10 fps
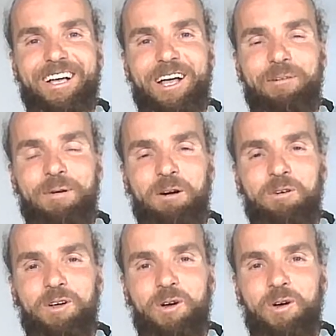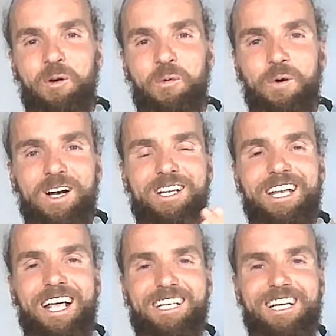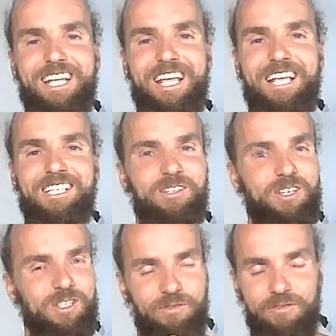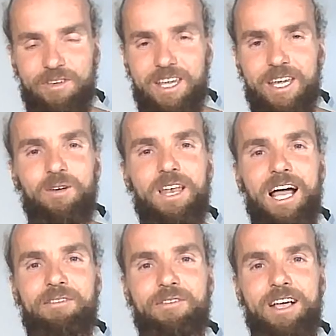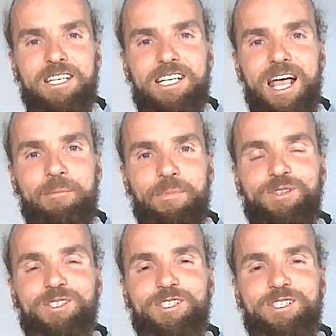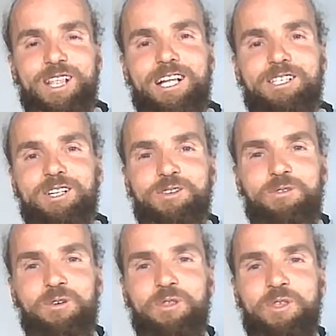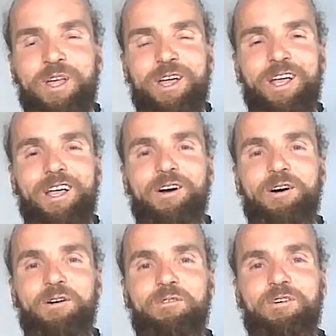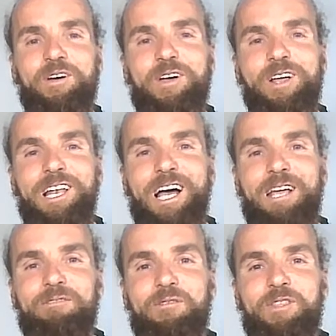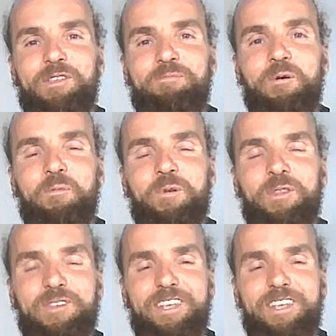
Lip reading: about what it actually is. Just feel life as it happens. That is the truth of life, of this moment.